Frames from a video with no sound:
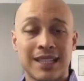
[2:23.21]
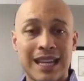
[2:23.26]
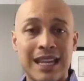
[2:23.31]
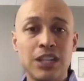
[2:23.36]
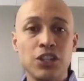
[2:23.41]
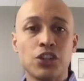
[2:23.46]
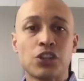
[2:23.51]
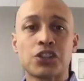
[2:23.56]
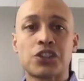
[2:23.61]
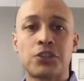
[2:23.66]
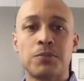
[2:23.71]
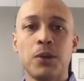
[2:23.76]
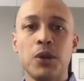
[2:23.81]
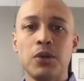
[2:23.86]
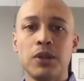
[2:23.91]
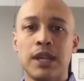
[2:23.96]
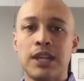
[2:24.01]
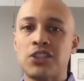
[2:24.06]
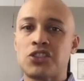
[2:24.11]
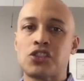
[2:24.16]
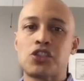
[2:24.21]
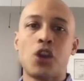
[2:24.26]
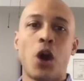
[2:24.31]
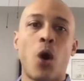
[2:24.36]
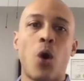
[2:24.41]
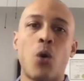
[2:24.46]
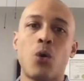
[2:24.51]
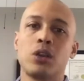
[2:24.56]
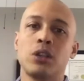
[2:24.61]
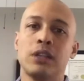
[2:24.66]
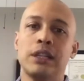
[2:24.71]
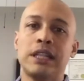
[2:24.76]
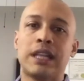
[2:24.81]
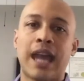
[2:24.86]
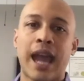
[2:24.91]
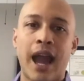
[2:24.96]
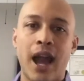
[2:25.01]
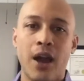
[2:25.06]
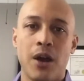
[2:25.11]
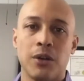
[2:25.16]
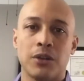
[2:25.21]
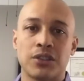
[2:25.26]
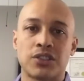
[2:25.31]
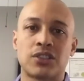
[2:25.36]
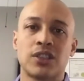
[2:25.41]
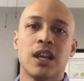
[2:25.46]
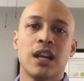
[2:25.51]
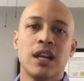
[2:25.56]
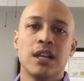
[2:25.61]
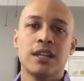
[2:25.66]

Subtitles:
in your smoothies totally counts.